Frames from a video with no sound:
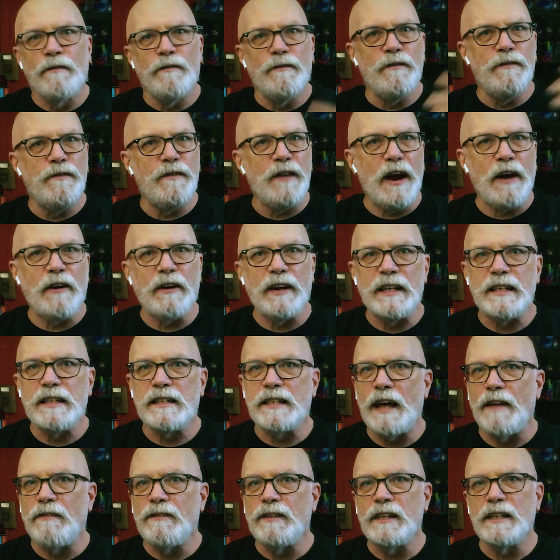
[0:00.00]
very
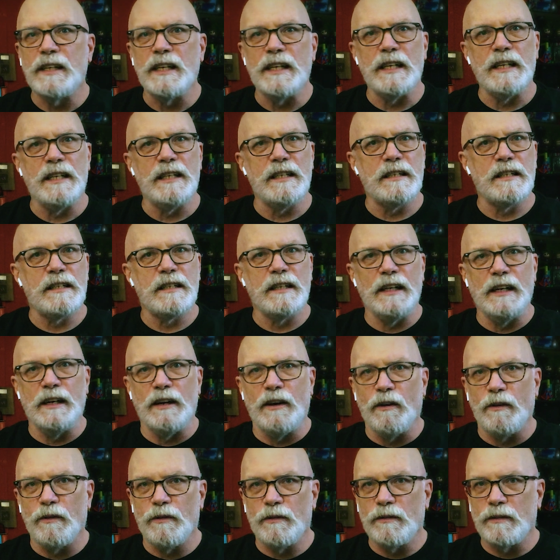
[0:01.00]
70s,
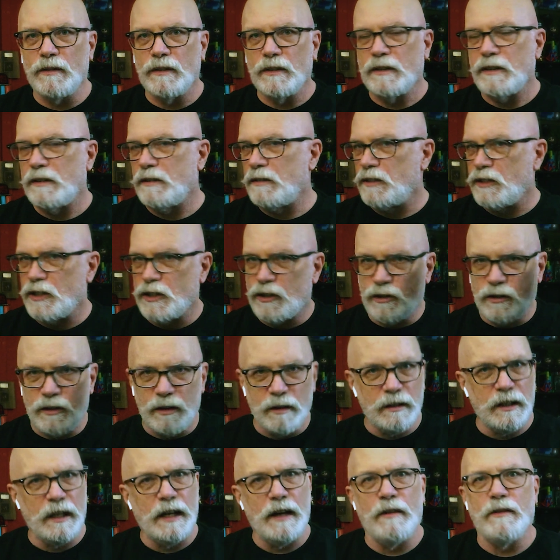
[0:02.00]

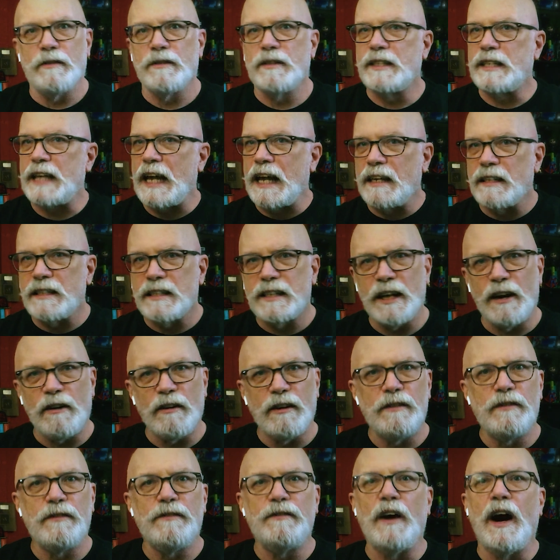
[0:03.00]
sans
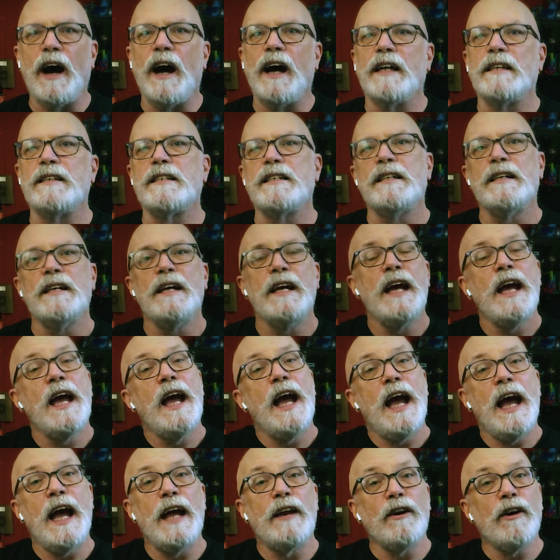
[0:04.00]
serif fonts,
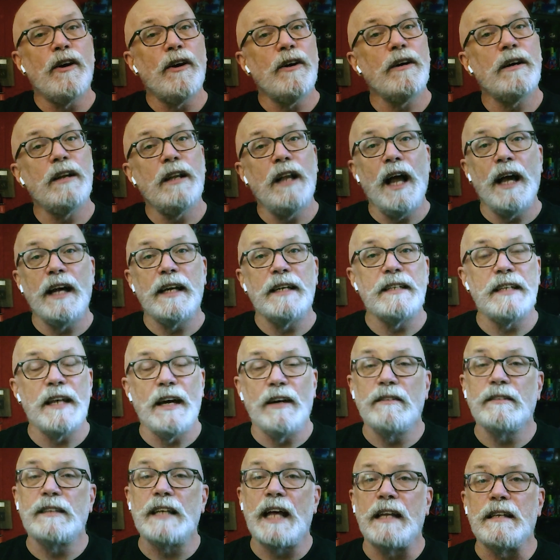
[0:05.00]
and her
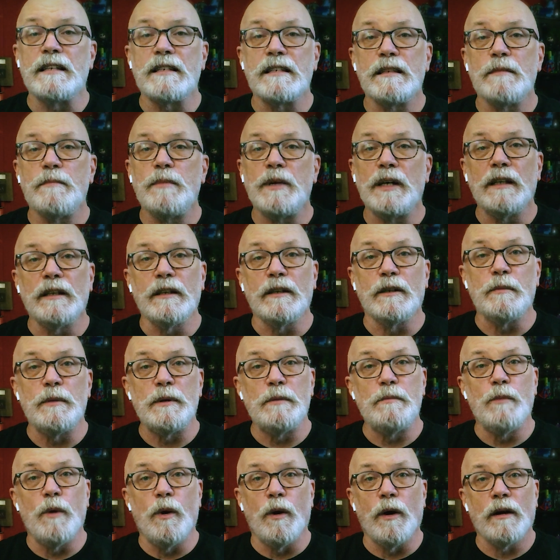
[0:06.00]
clientele tends to be a little
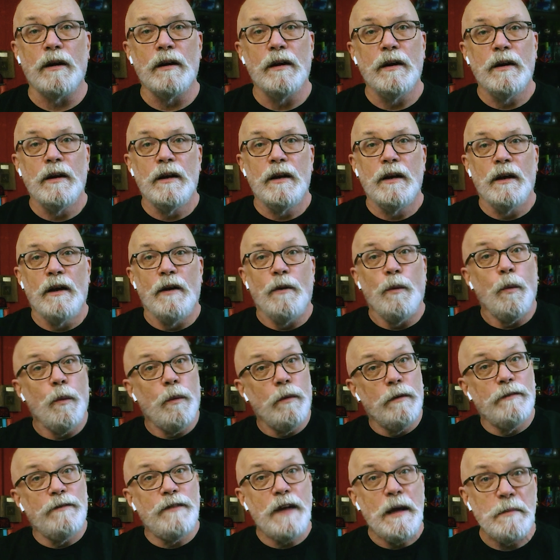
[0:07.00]
bit more
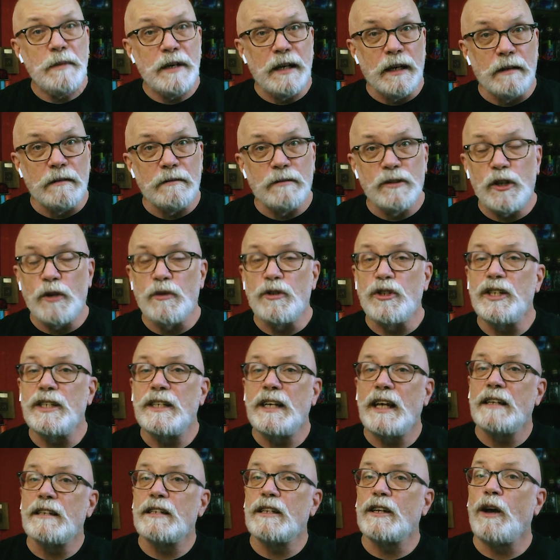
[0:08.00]
feminine. So she
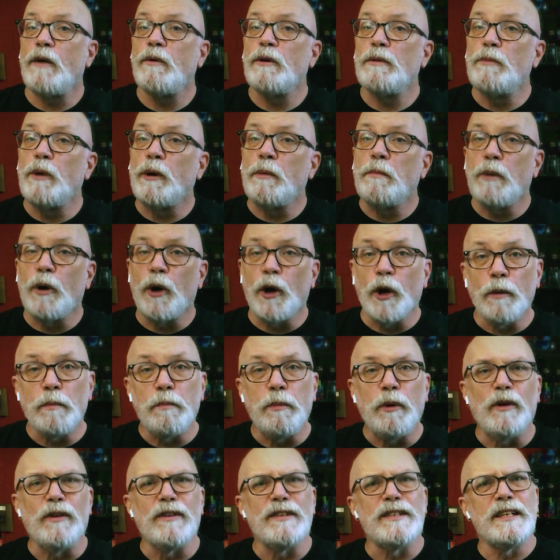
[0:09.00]
tends to go with more
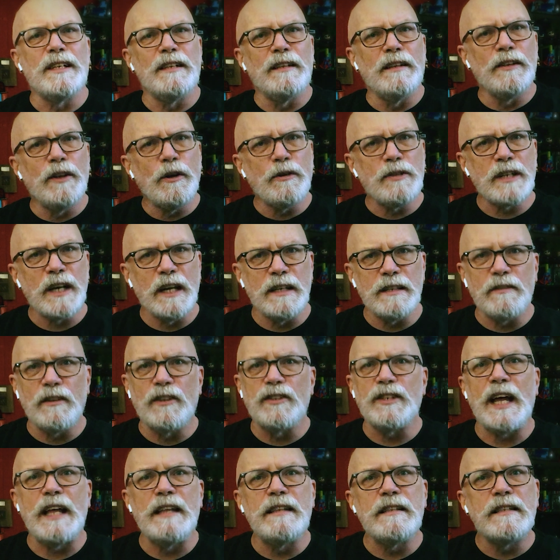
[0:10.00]
purples and those kinds of
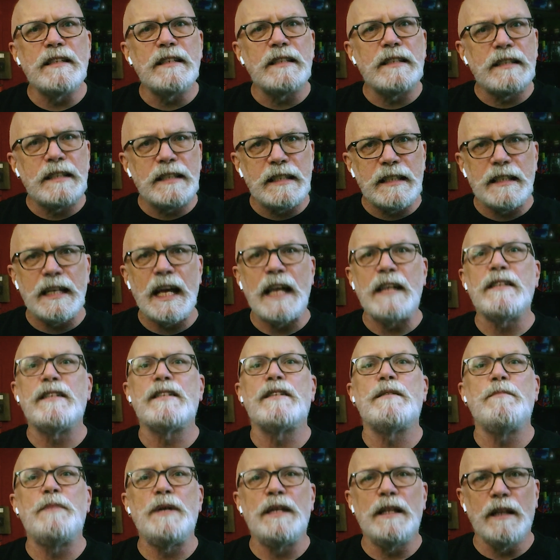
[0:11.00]
colors, and tends
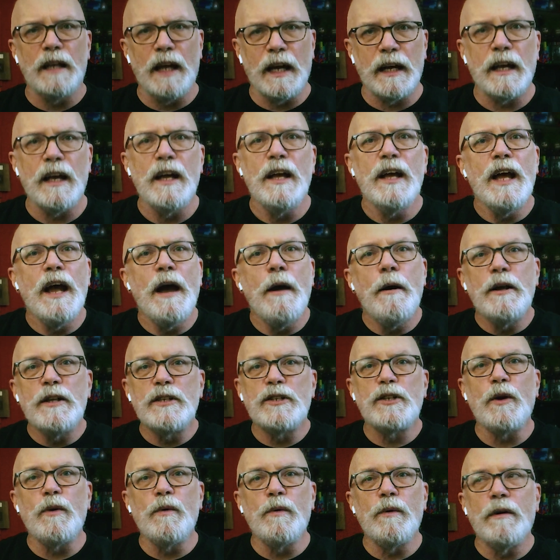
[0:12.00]
to be like,
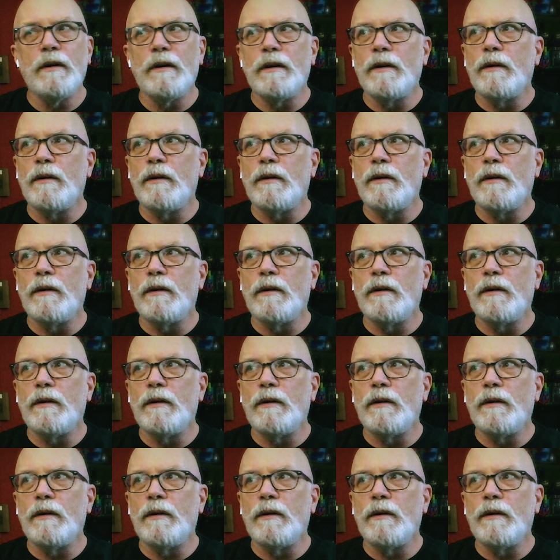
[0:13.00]
so